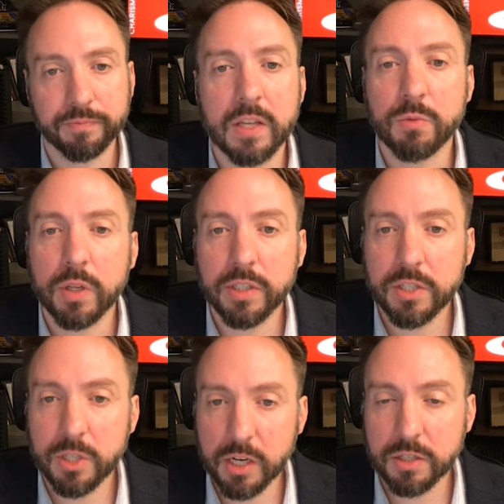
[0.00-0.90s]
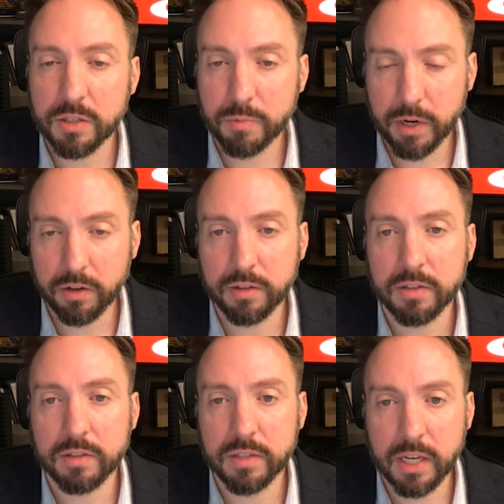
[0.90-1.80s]
as well as Jason's
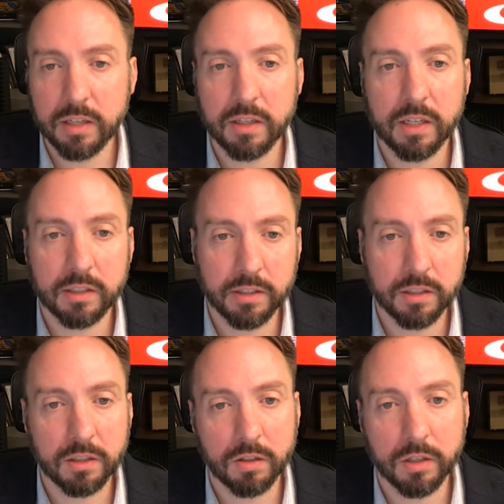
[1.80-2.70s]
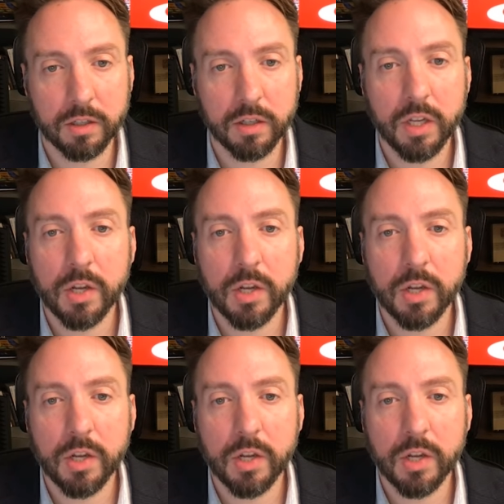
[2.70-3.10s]
parents, Dan and Linda Clark.